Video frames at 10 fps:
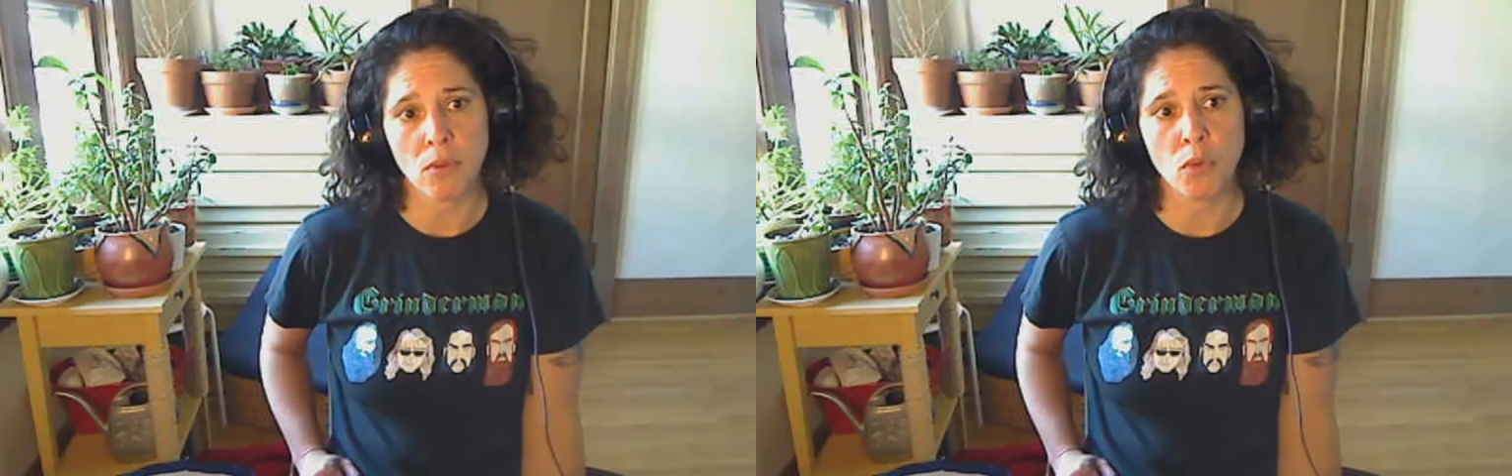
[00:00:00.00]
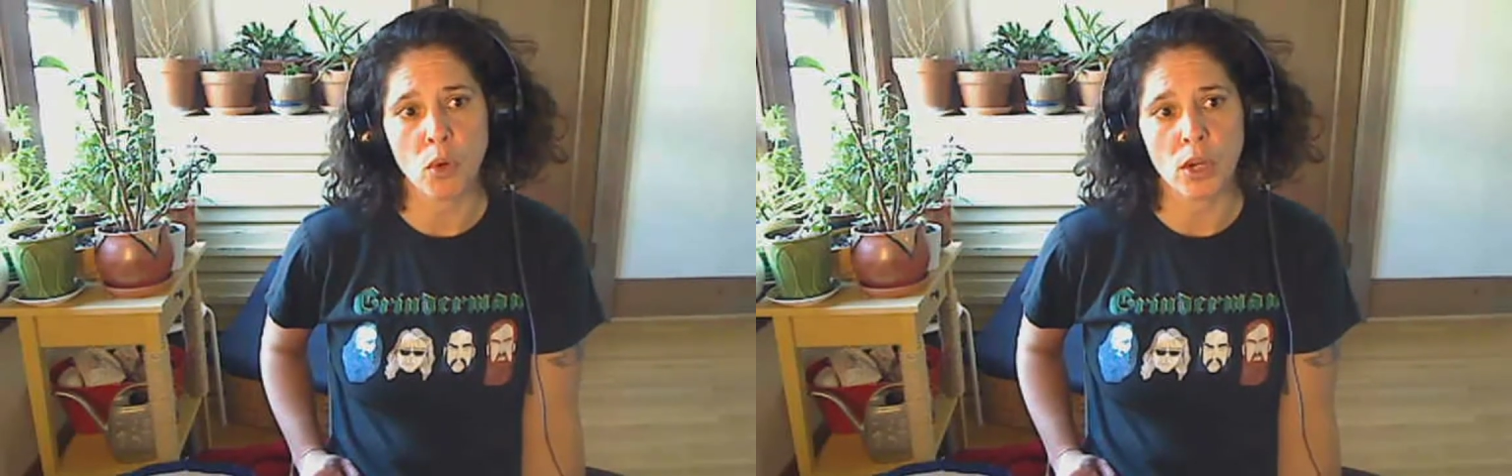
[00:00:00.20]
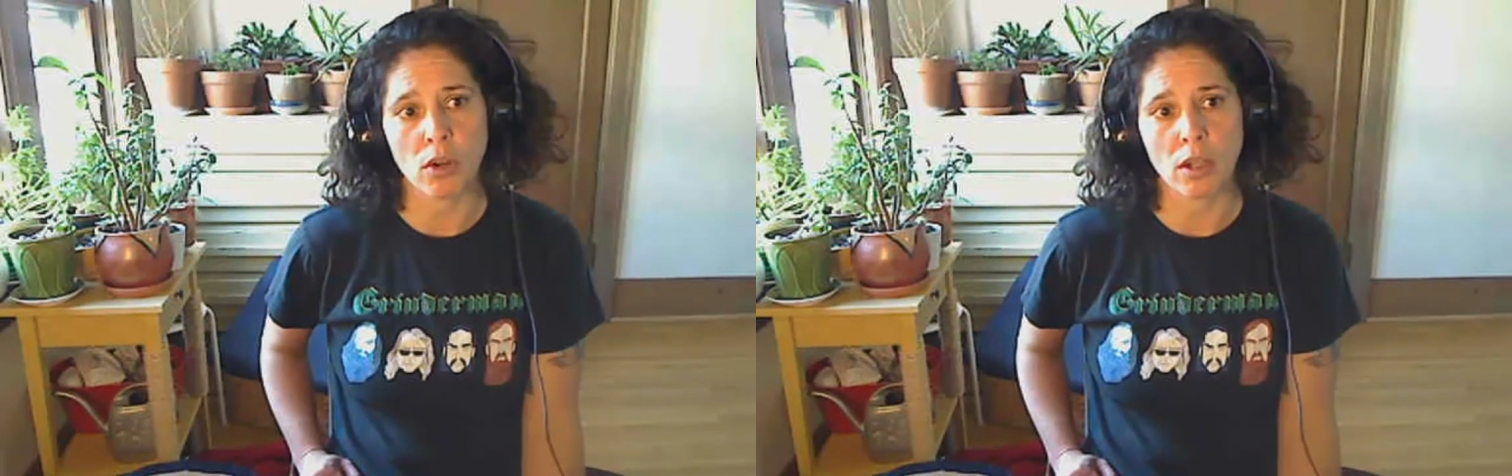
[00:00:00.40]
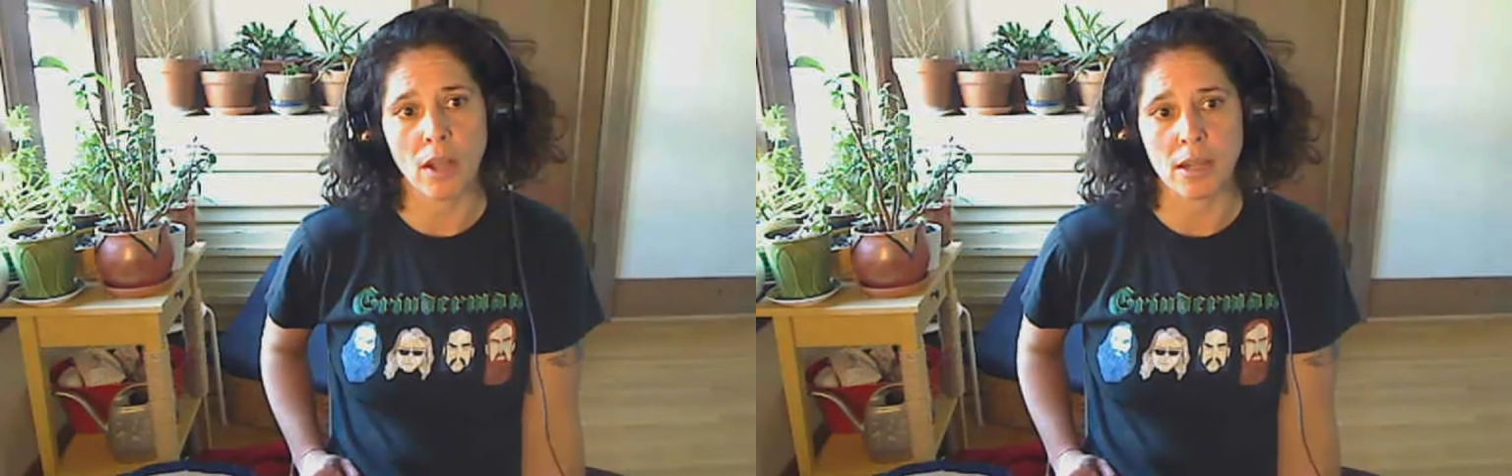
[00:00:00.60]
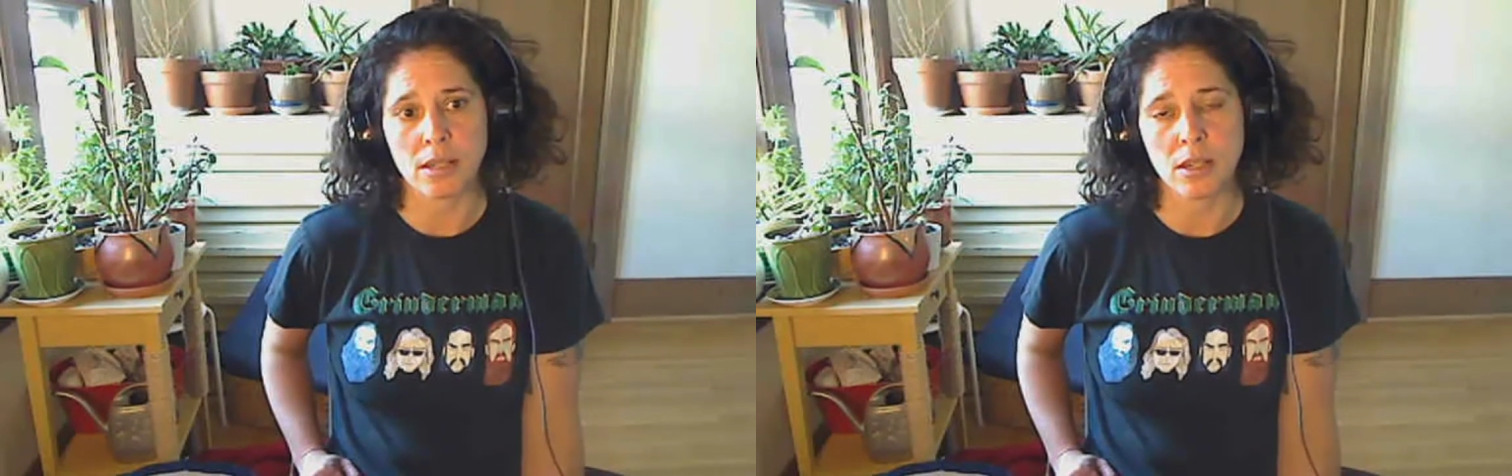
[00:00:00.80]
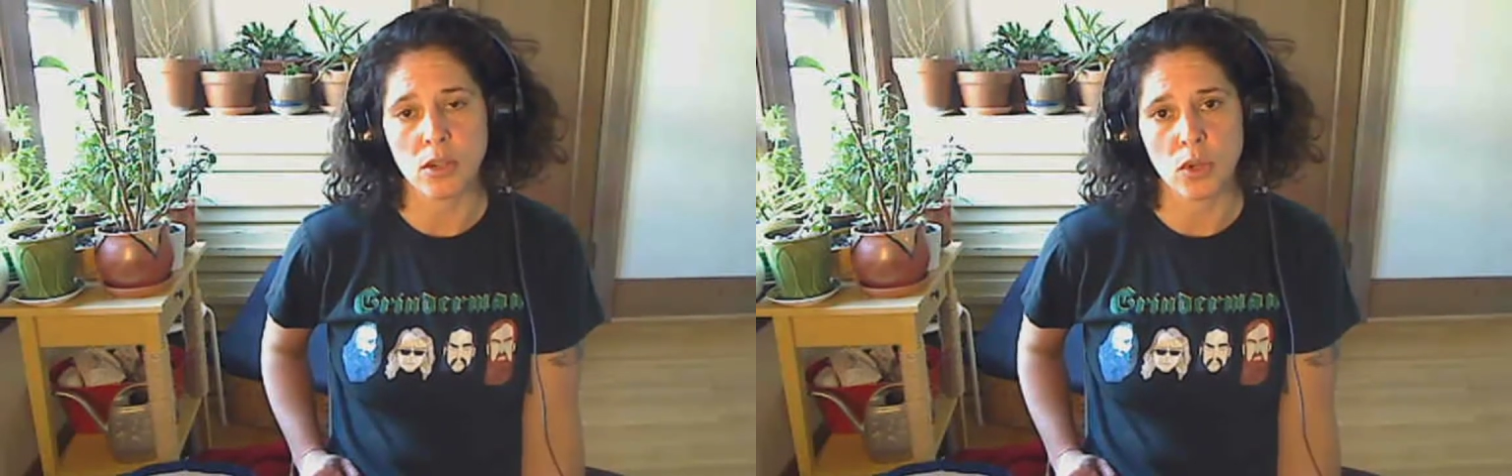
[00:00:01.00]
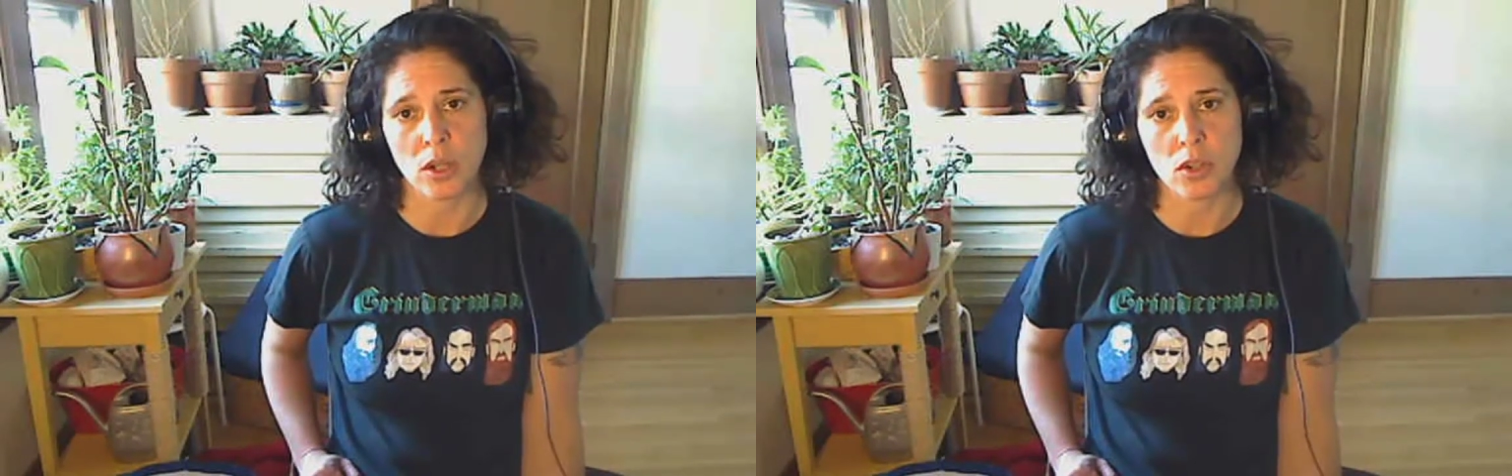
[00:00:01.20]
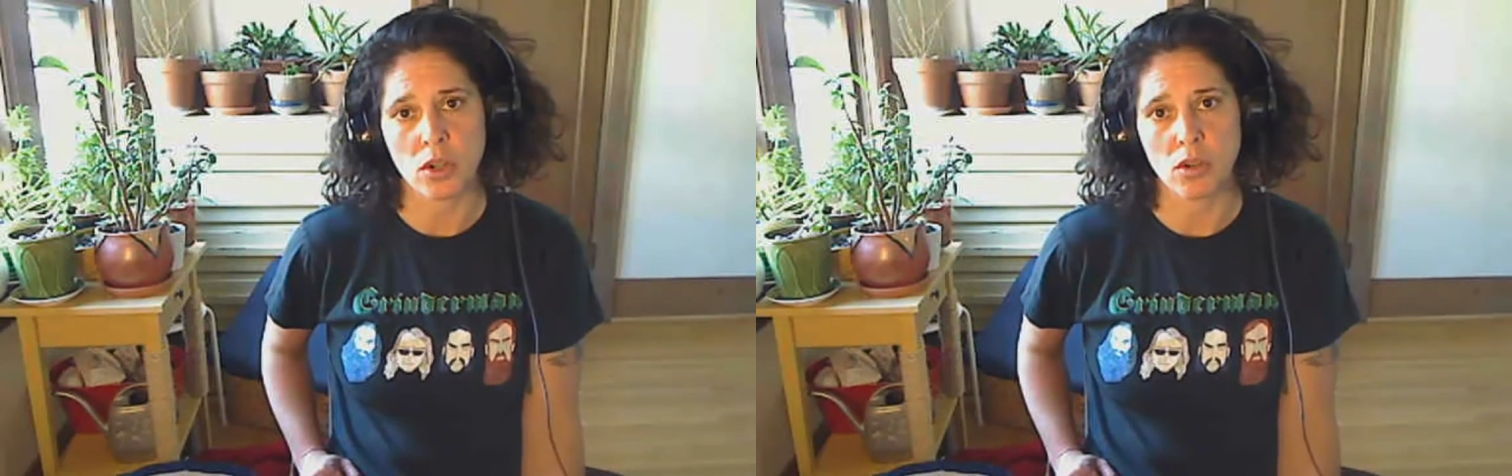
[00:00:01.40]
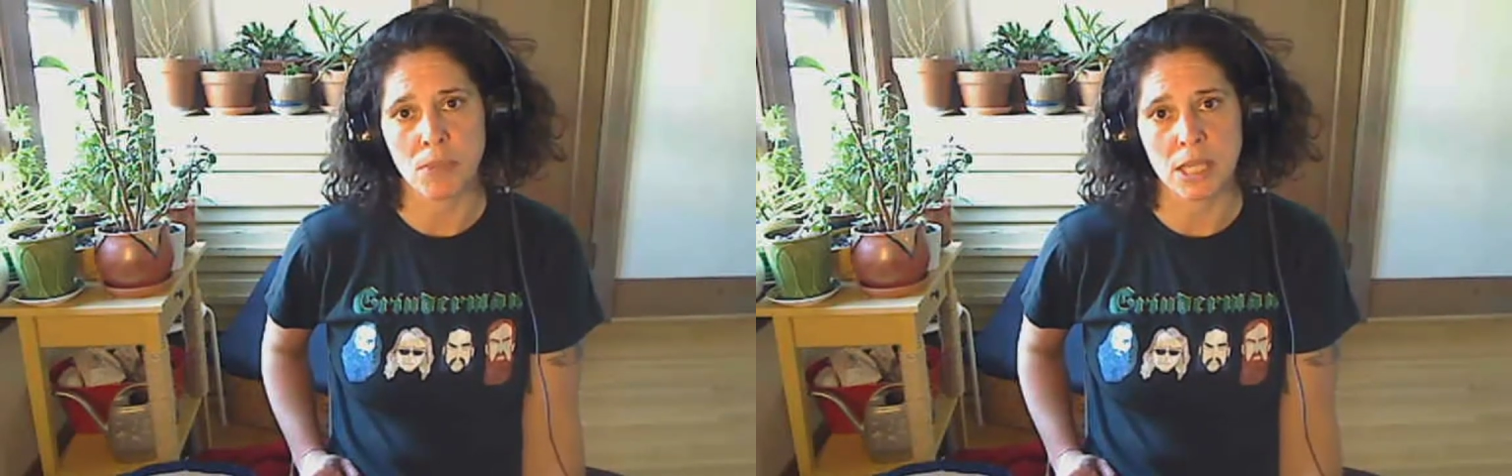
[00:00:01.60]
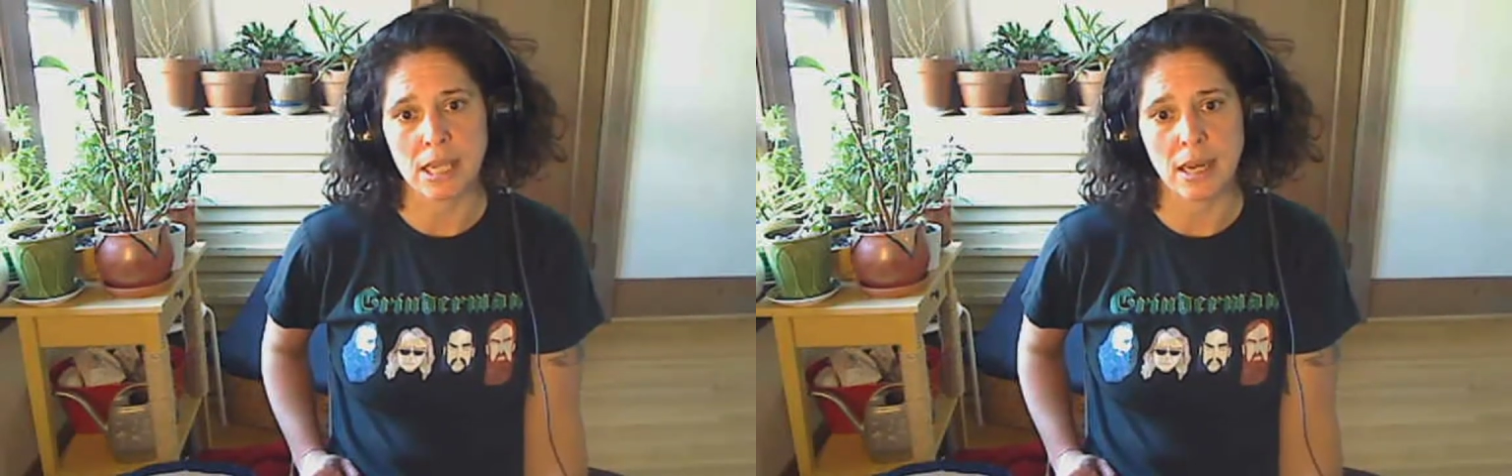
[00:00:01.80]
for your class, Introduction to
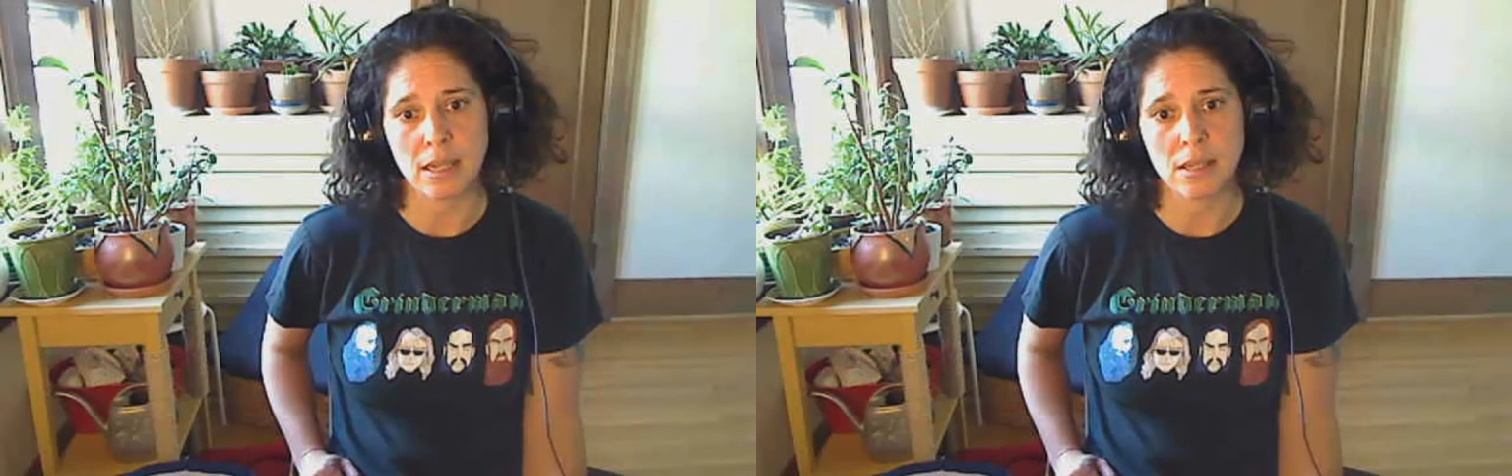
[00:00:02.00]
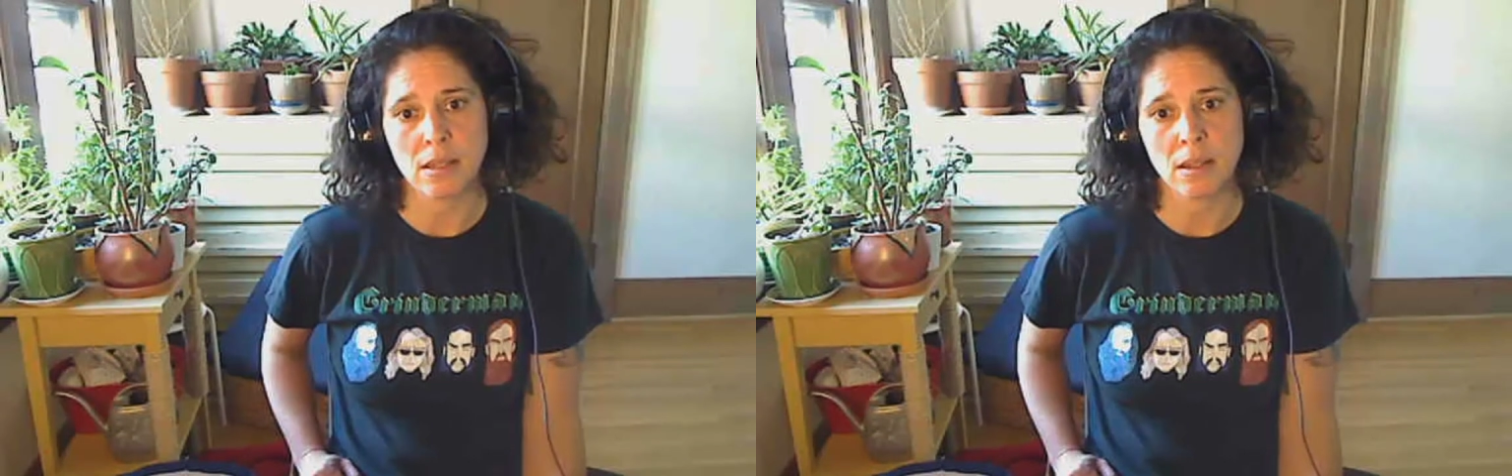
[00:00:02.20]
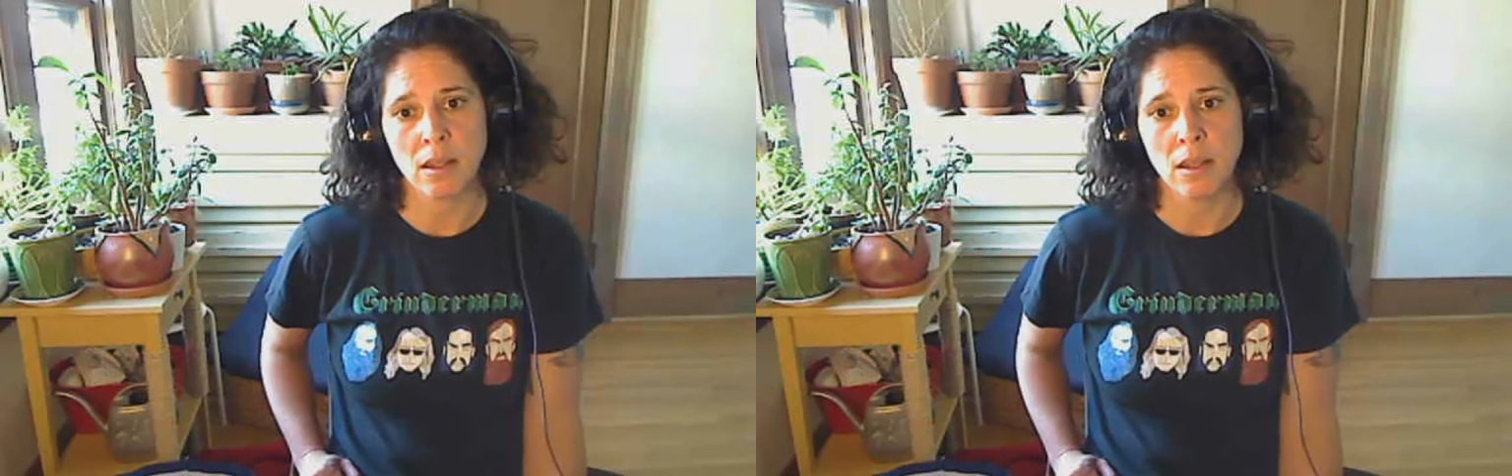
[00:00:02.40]
Urban Studies.